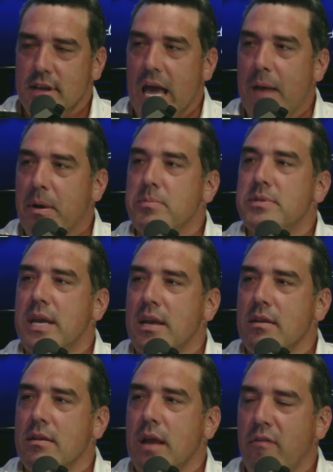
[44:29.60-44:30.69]
Yeah, but I'm
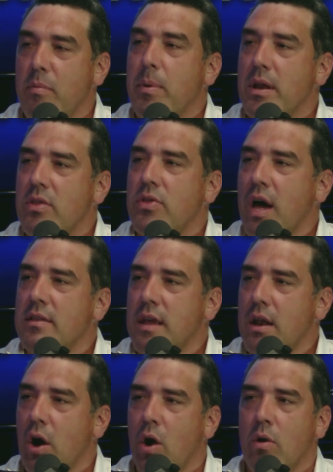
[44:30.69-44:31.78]
saying everybody thought
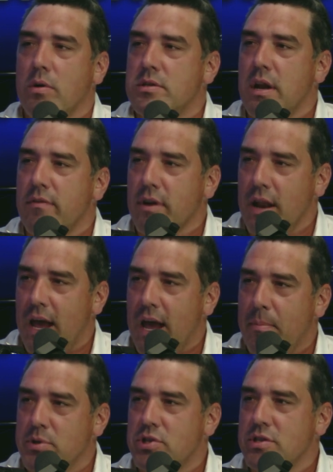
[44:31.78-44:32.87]
that, oh, it's never going to
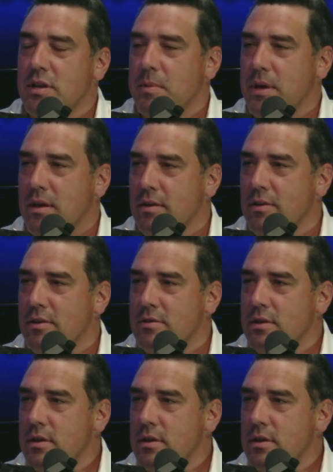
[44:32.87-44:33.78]
happen. She's going to be killed.